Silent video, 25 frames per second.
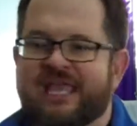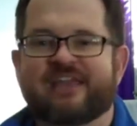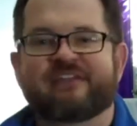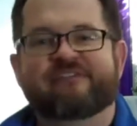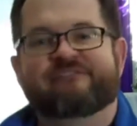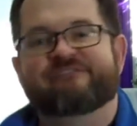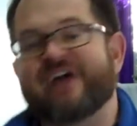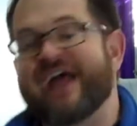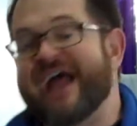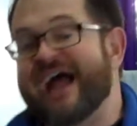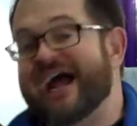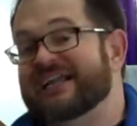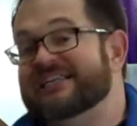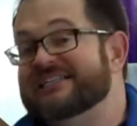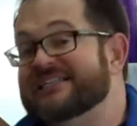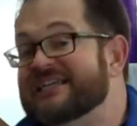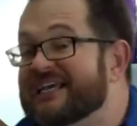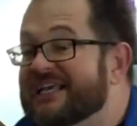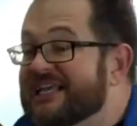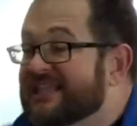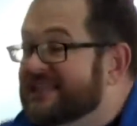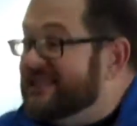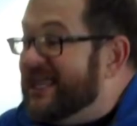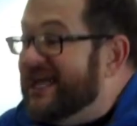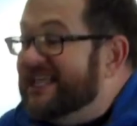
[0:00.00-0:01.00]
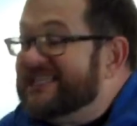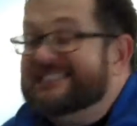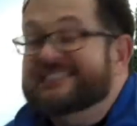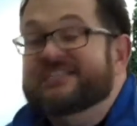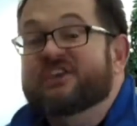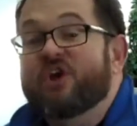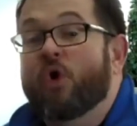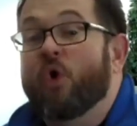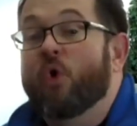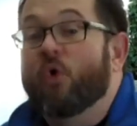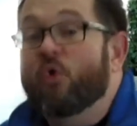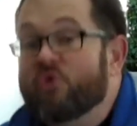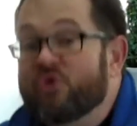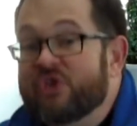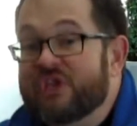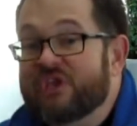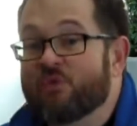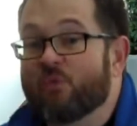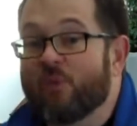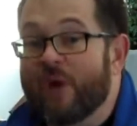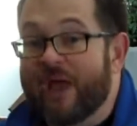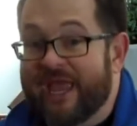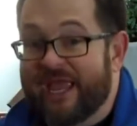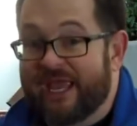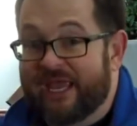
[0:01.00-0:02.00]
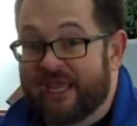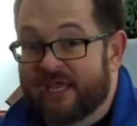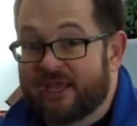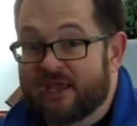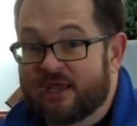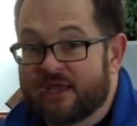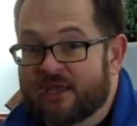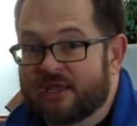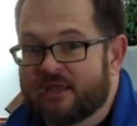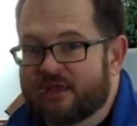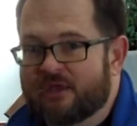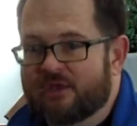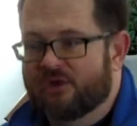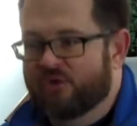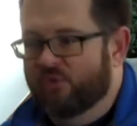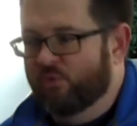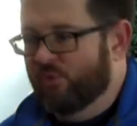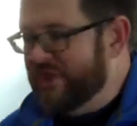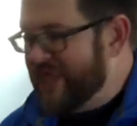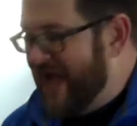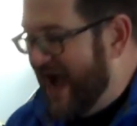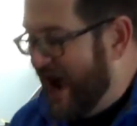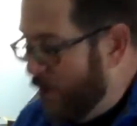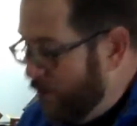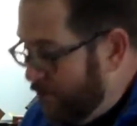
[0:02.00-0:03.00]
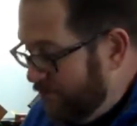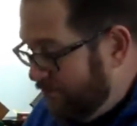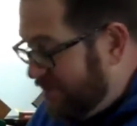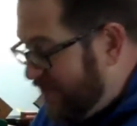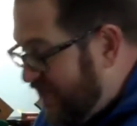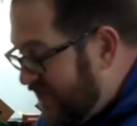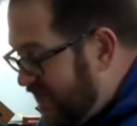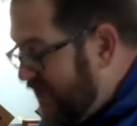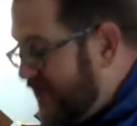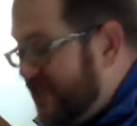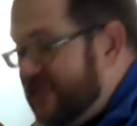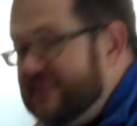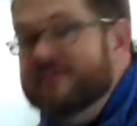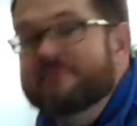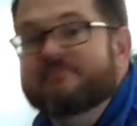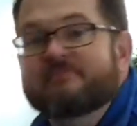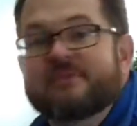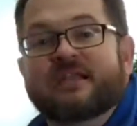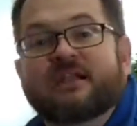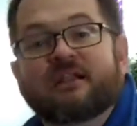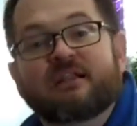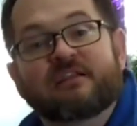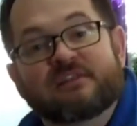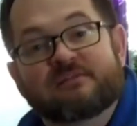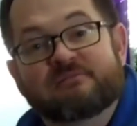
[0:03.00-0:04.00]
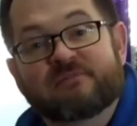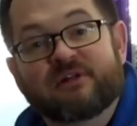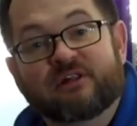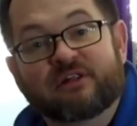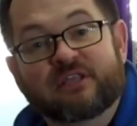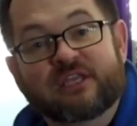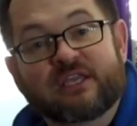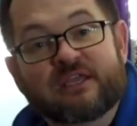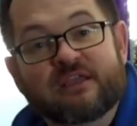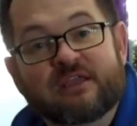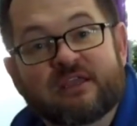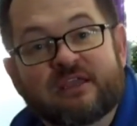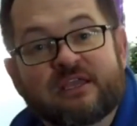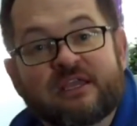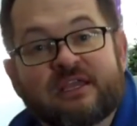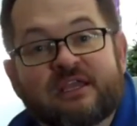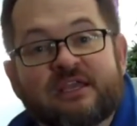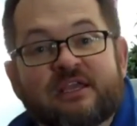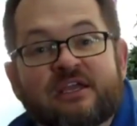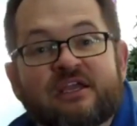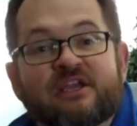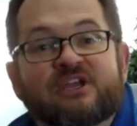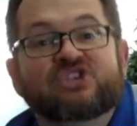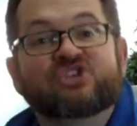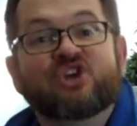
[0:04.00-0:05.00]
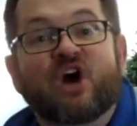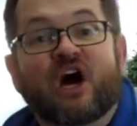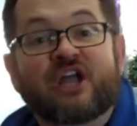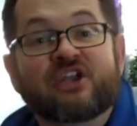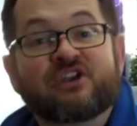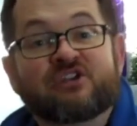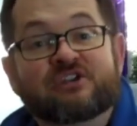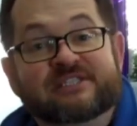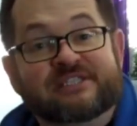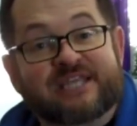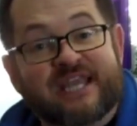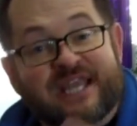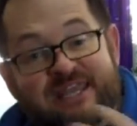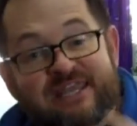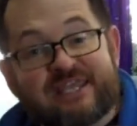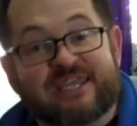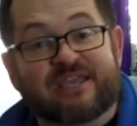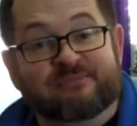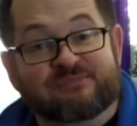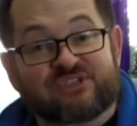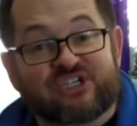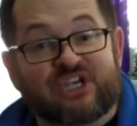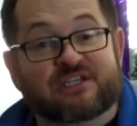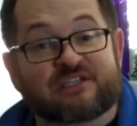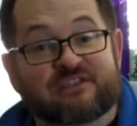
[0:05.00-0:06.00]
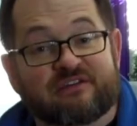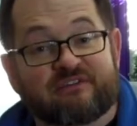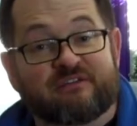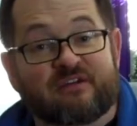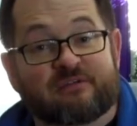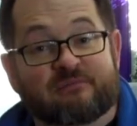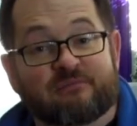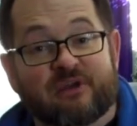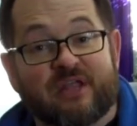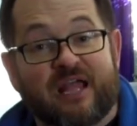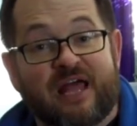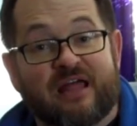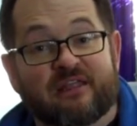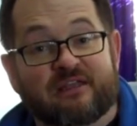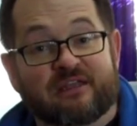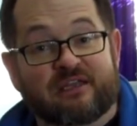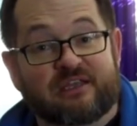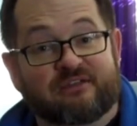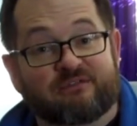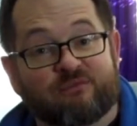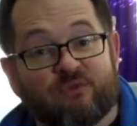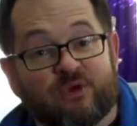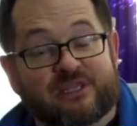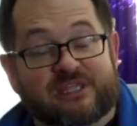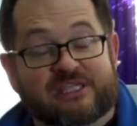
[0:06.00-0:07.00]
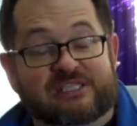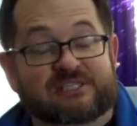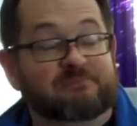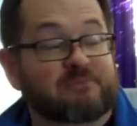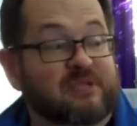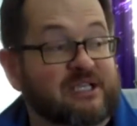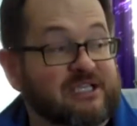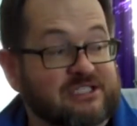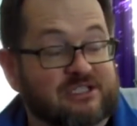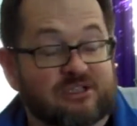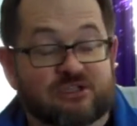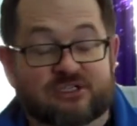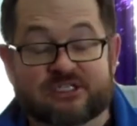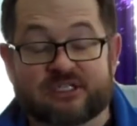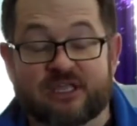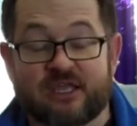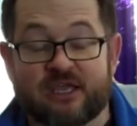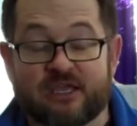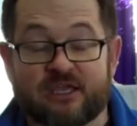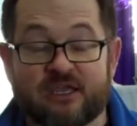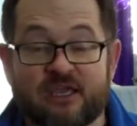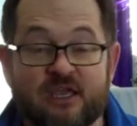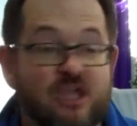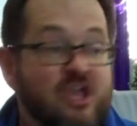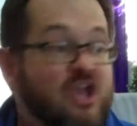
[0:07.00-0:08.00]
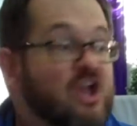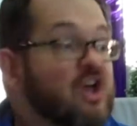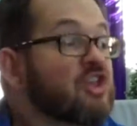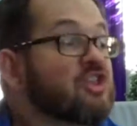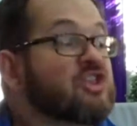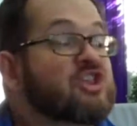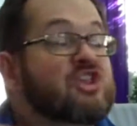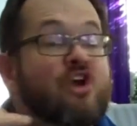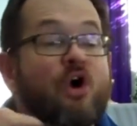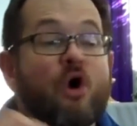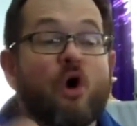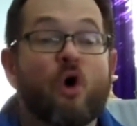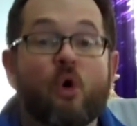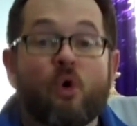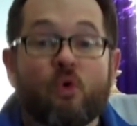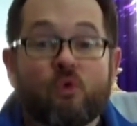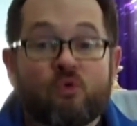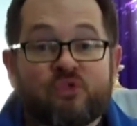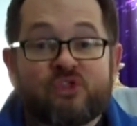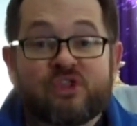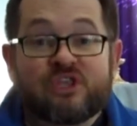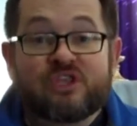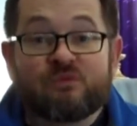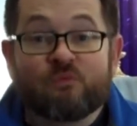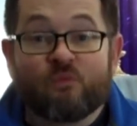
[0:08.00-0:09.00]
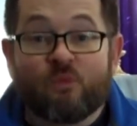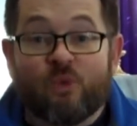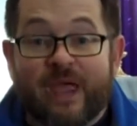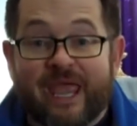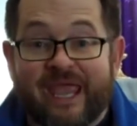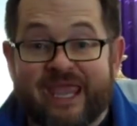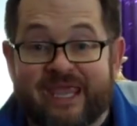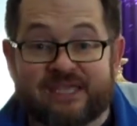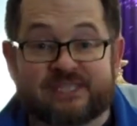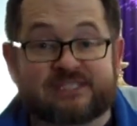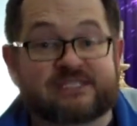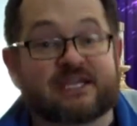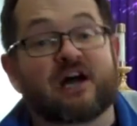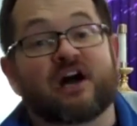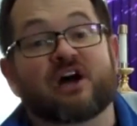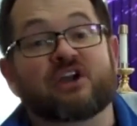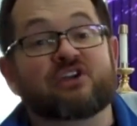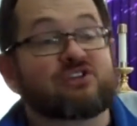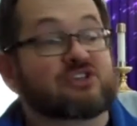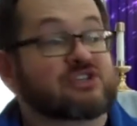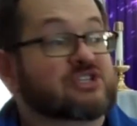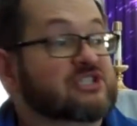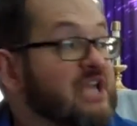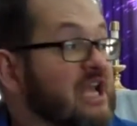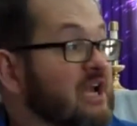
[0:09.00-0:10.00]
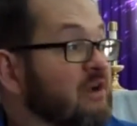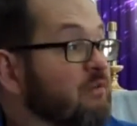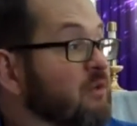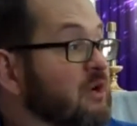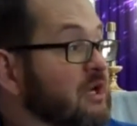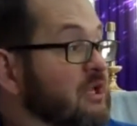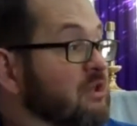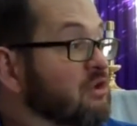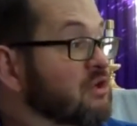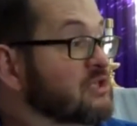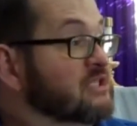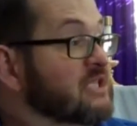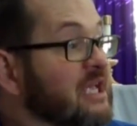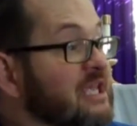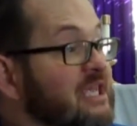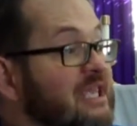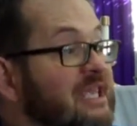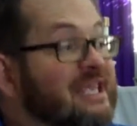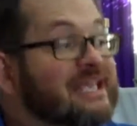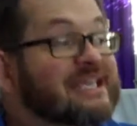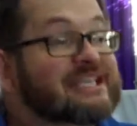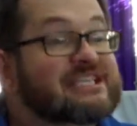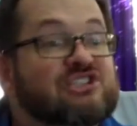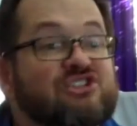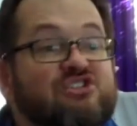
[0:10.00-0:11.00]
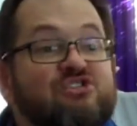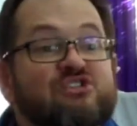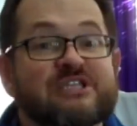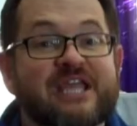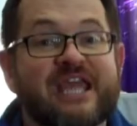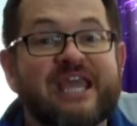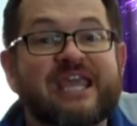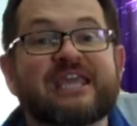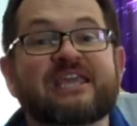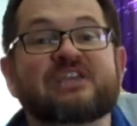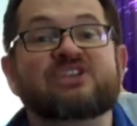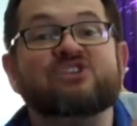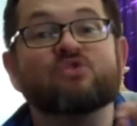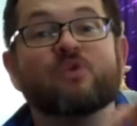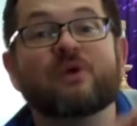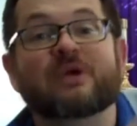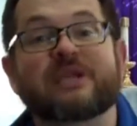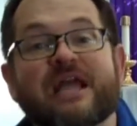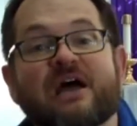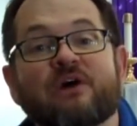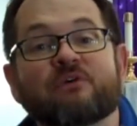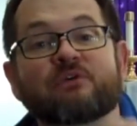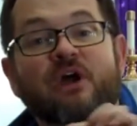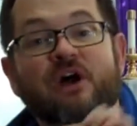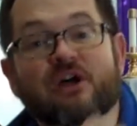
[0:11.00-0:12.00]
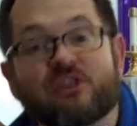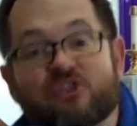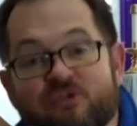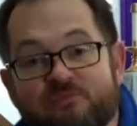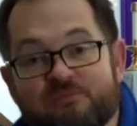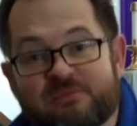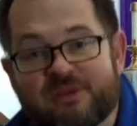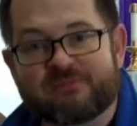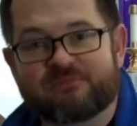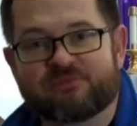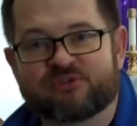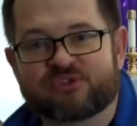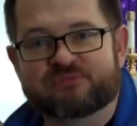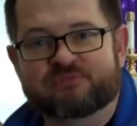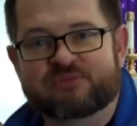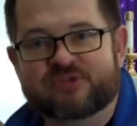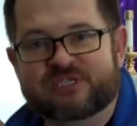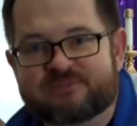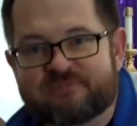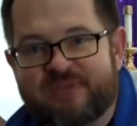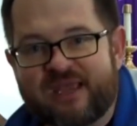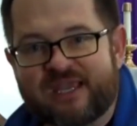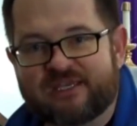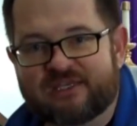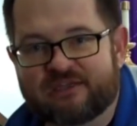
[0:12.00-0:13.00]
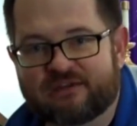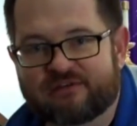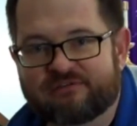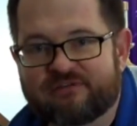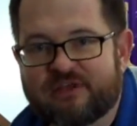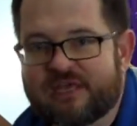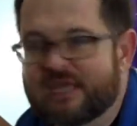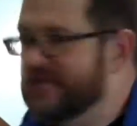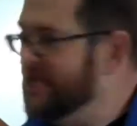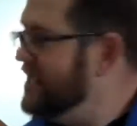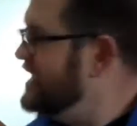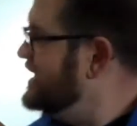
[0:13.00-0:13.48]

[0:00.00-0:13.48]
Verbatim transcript: In fact, that's the only way, without being in the middle of the building, to understand the objective reality of what this place looks like. The only way to understand what it looks like is to take into account other people's perspective.